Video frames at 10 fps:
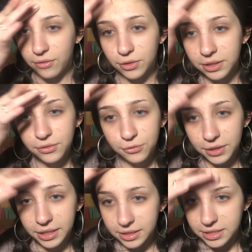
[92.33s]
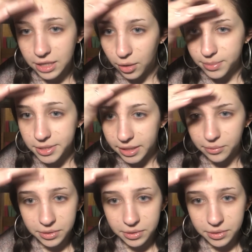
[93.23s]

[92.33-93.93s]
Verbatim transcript: I really feel like this helps, like,